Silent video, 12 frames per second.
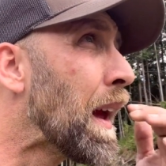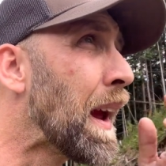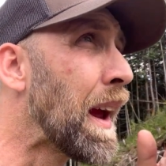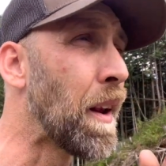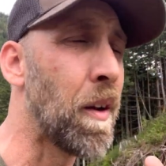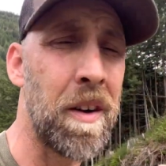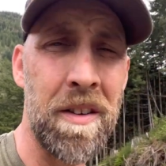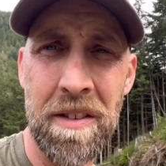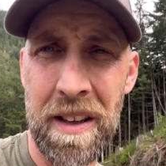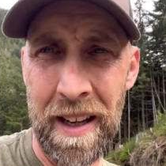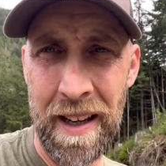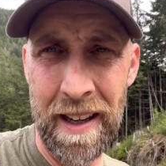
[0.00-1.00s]
it looks
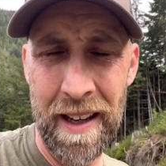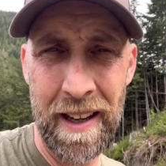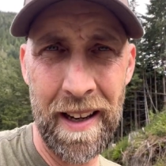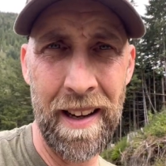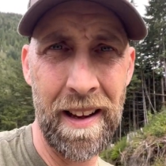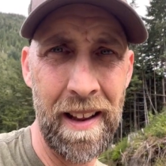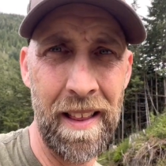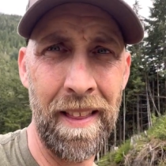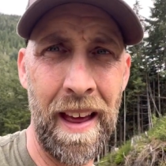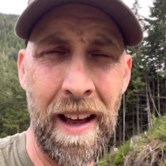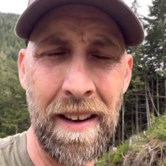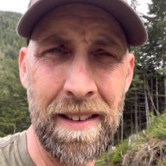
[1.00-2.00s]
like
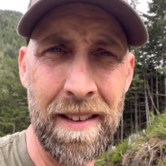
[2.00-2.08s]
that